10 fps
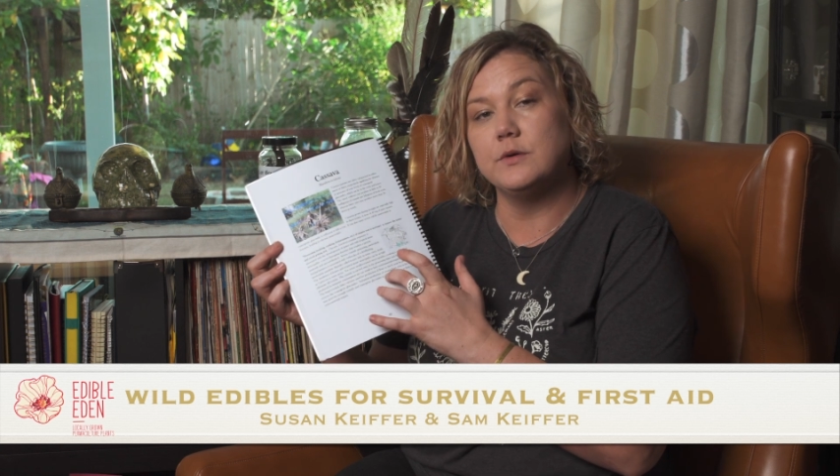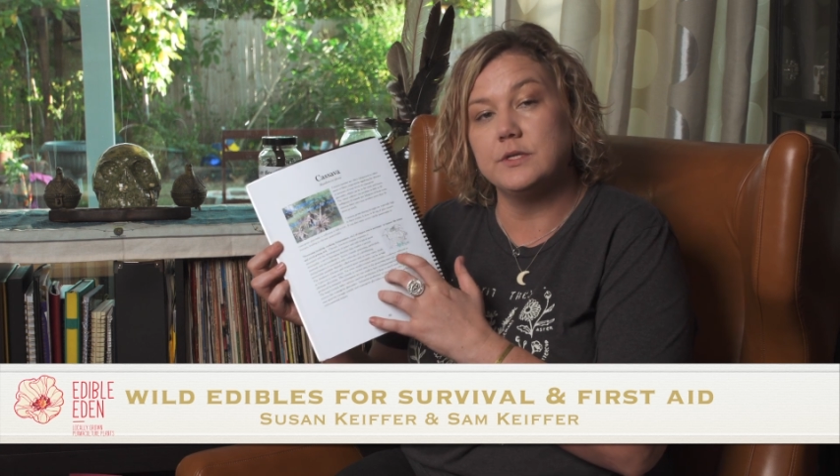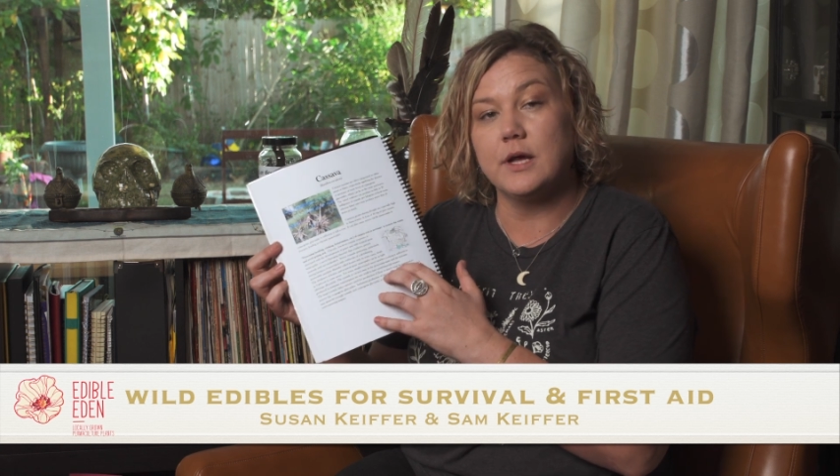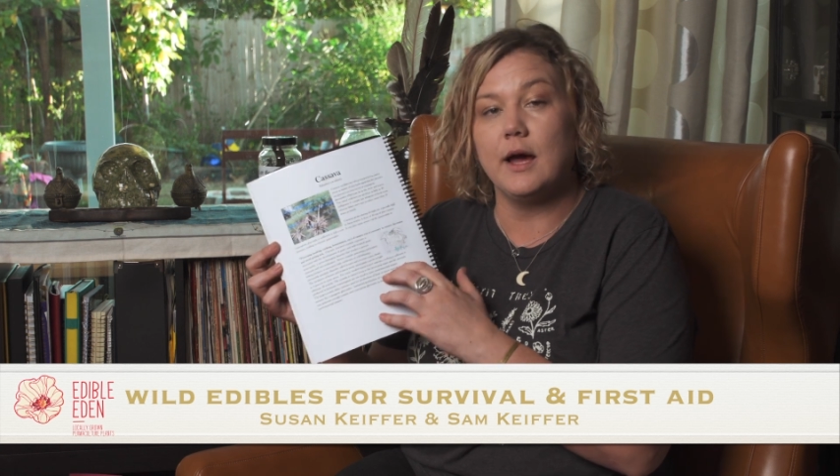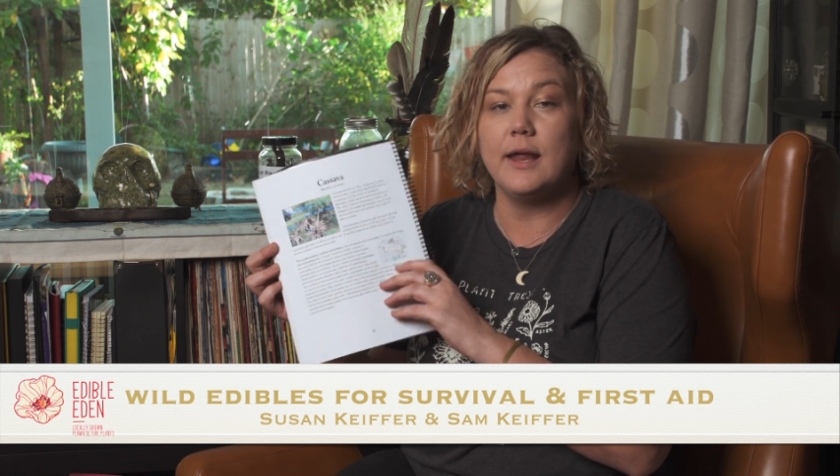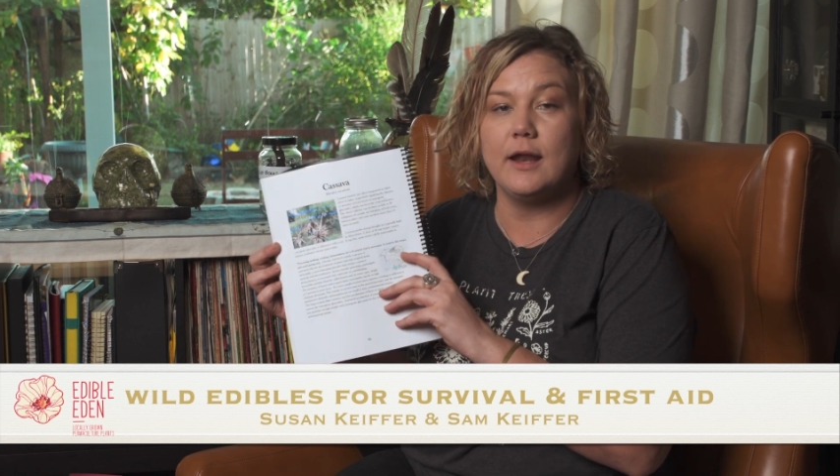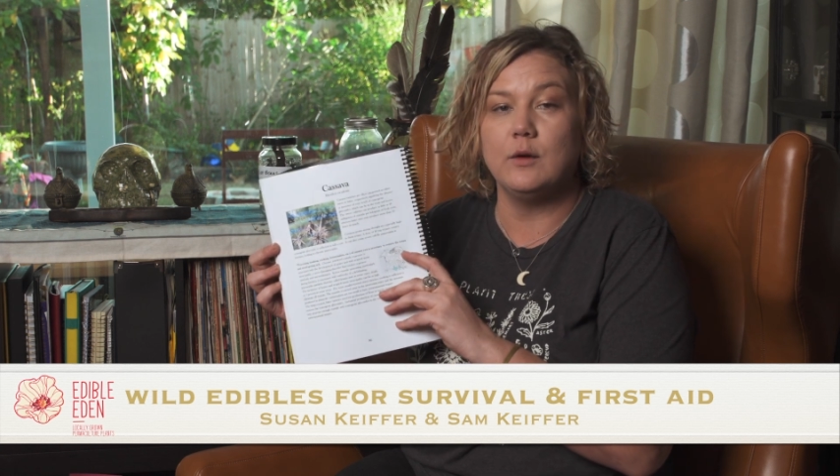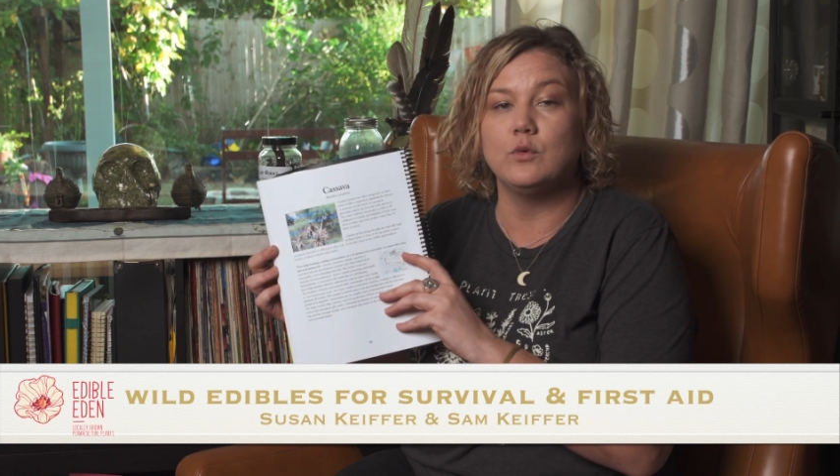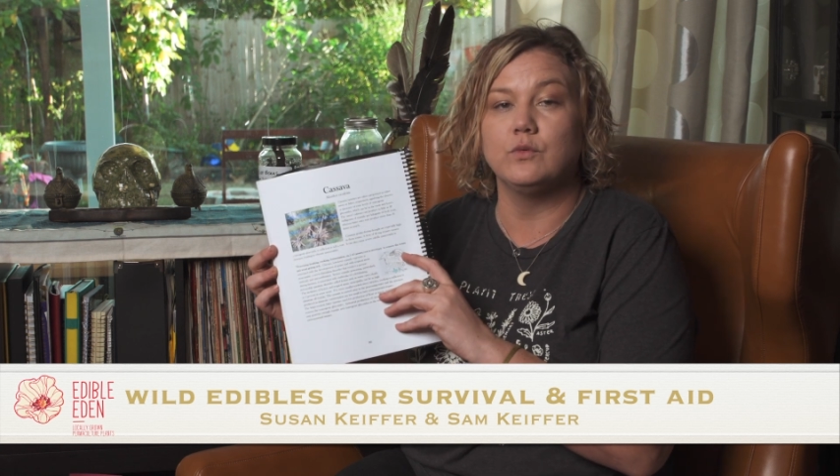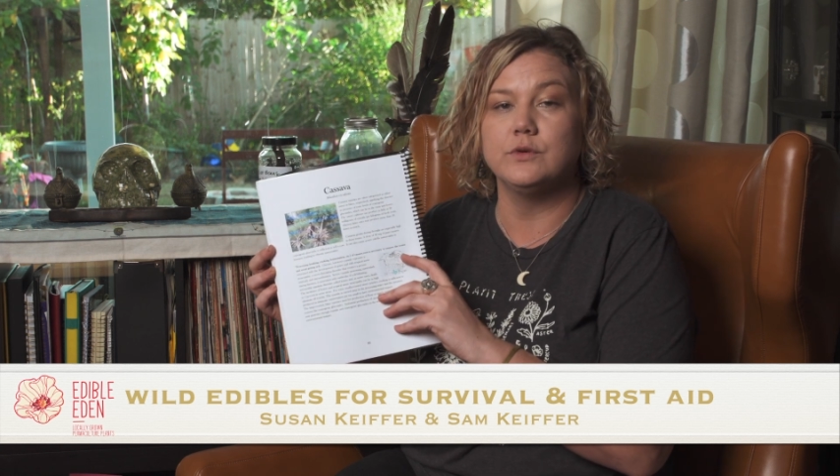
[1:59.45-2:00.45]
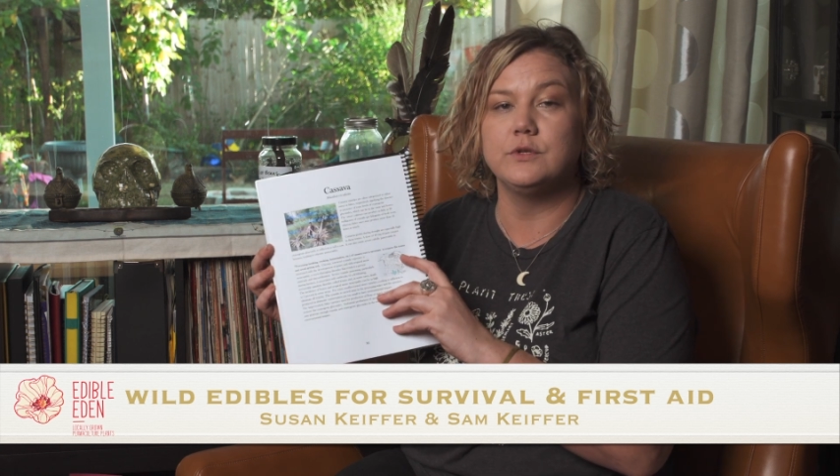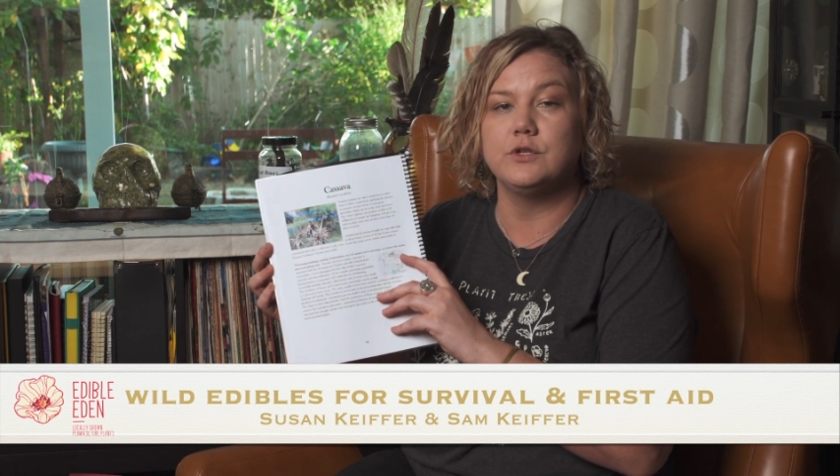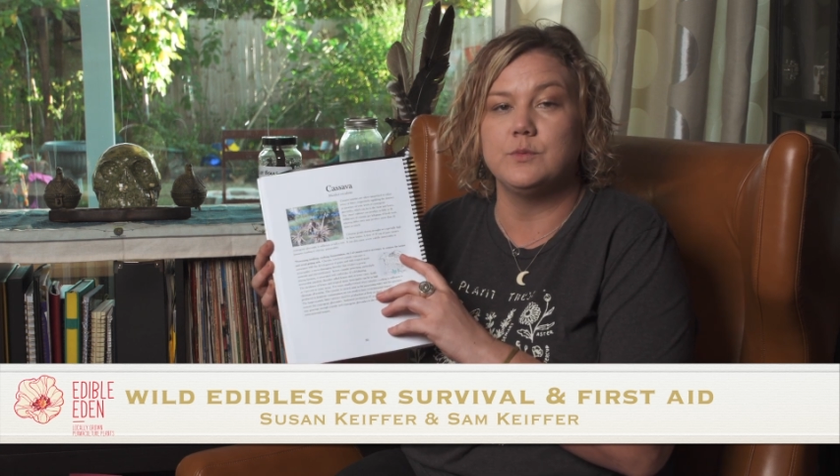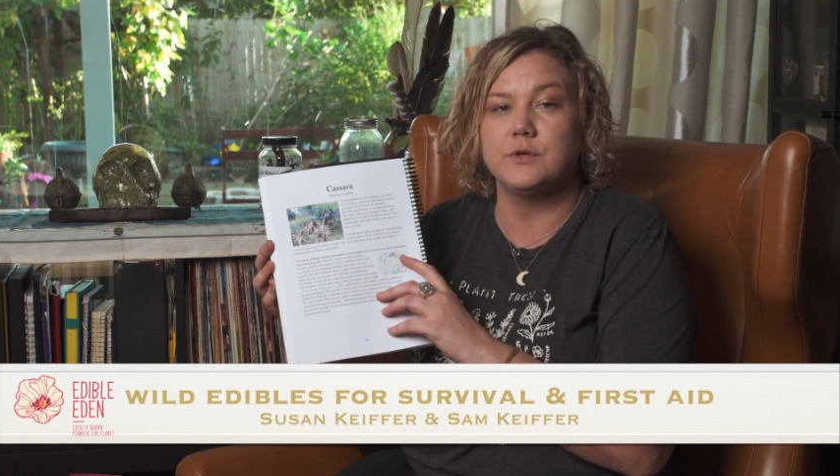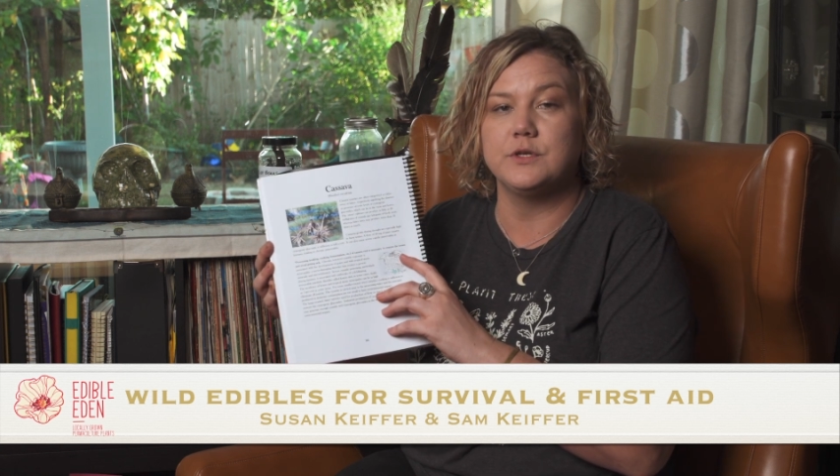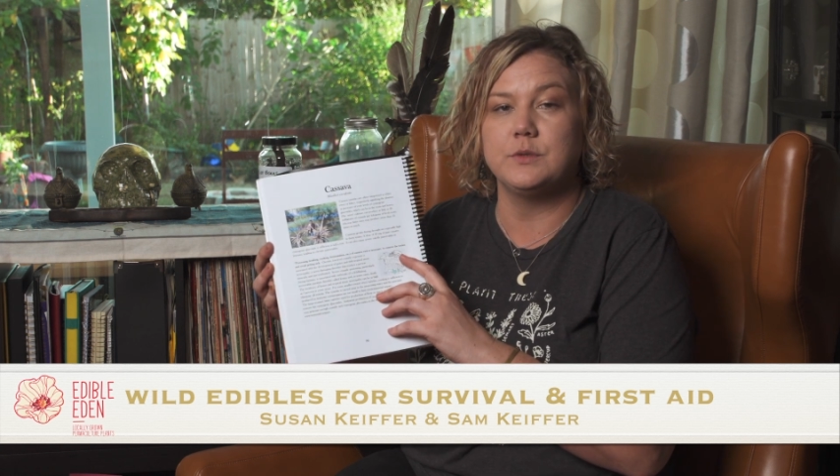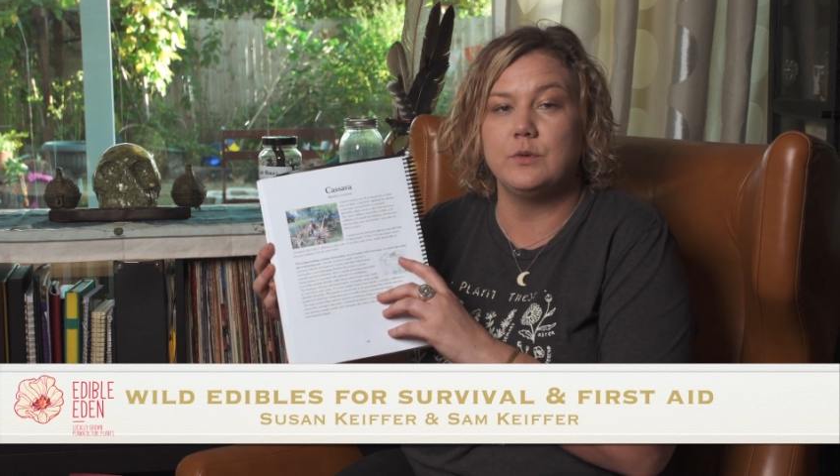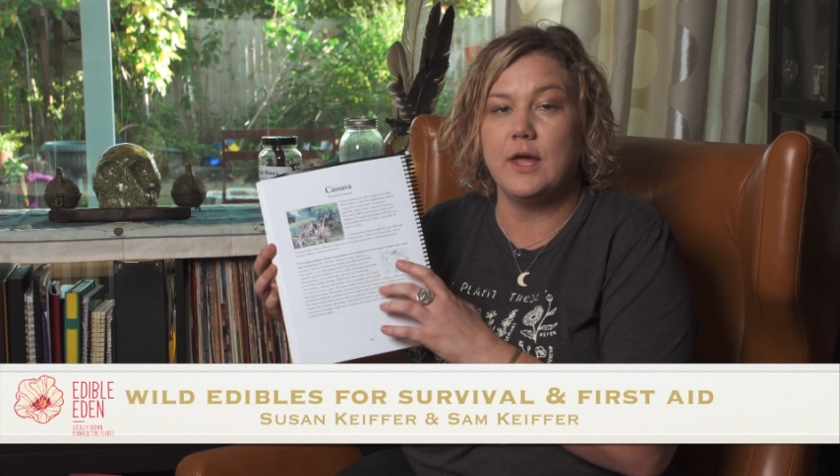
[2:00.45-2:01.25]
it's got edible root tubers